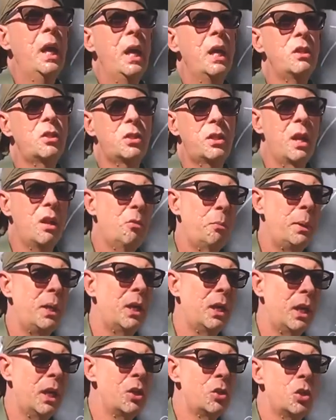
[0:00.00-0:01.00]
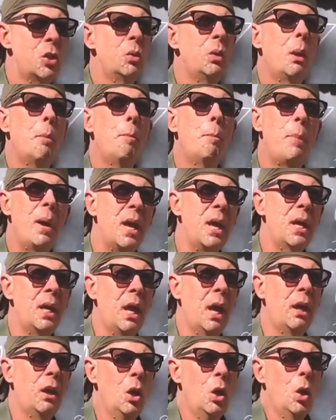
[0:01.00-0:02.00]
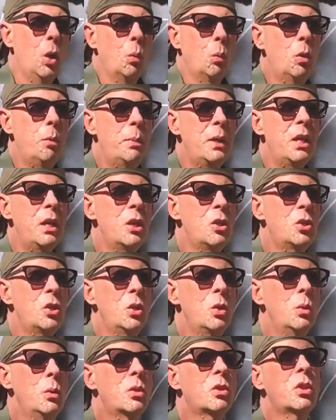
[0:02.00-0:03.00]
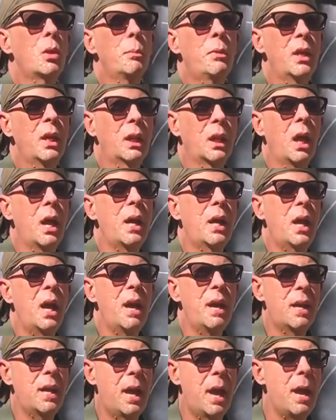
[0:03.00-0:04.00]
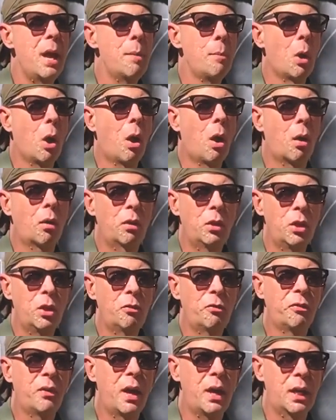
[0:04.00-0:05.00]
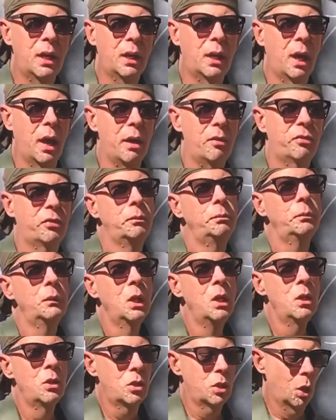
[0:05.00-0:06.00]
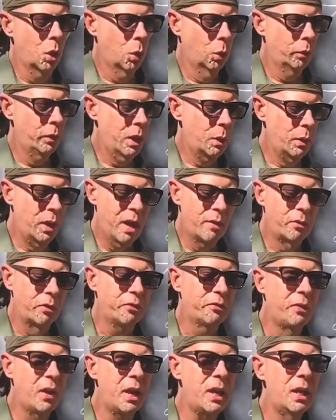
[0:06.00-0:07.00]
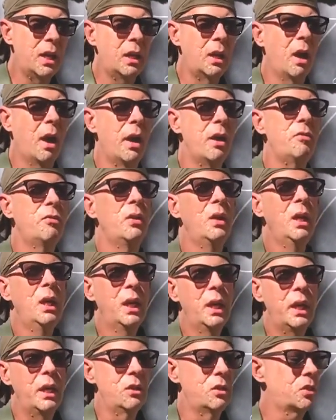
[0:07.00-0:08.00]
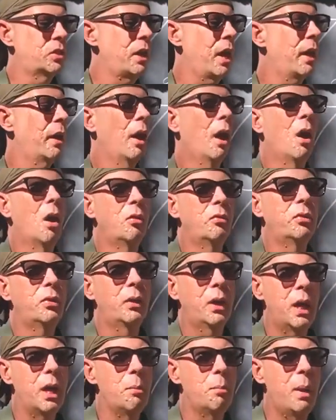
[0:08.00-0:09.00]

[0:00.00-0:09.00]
instead of being issued a bayonet, would be issued something like a K-bar fighting knife. So they would have a fighting knife instead of a